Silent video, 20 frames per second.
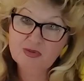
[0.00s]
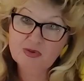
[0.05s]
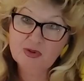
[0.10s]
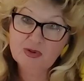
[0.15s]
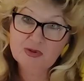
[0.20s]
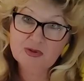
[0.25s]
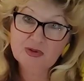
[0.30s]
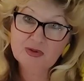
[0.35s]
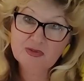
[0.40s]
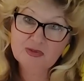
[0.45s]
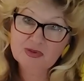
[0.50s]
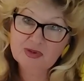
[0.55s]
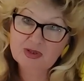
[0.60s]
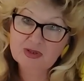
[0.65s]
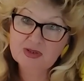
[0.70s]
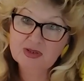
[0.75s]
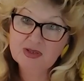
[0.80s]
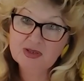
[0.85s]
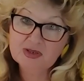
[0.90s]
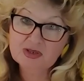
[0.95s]
front of the
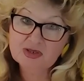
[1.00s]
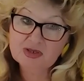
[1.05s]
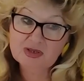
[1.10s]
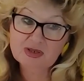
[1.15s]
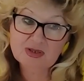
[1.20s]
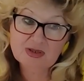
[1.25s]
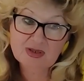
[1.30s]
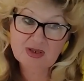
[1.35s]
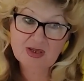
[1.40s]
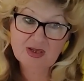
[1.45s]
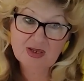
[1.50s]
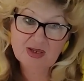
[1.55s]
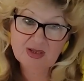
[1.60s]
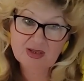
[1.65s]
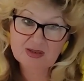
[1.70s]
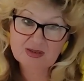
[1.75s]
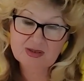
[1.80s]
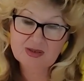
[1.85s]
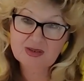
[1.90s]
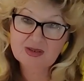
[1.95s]
teacher,
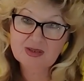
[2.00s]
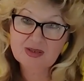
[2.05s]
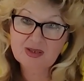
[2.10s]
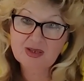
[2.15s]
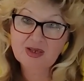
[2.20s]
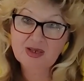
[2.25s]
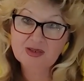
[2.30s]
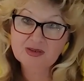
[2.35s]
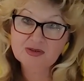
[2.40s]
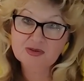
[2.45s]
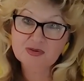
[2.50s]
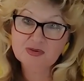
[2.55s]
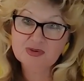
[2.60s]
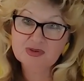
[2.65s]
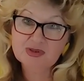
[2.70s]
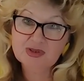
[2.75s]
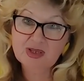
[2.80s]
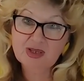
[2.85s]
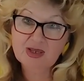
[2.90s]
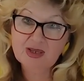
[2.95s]
and he has to
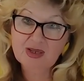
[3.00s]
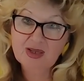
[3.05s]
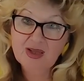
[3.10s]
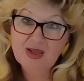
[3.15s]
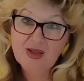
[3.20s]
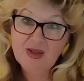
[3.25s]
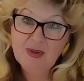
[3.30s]
say